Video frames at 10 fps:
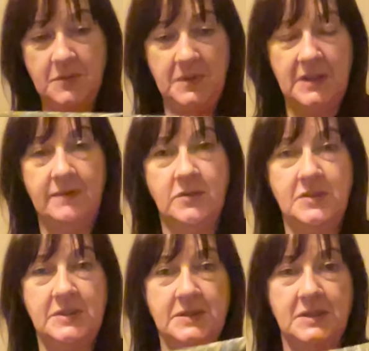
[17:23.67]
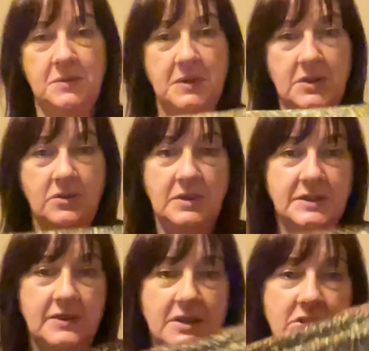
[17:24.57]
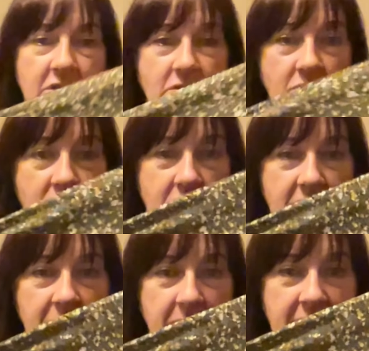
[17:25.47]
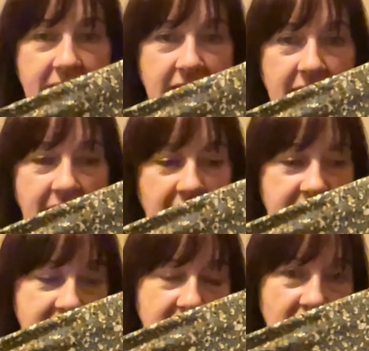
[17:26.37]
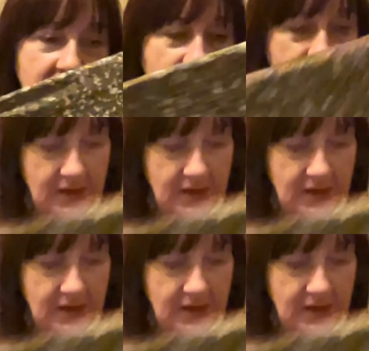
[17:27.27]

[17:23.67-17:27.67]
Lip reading: with the invoice, so I don't know what the colours are actually called, but yeah, that's a green.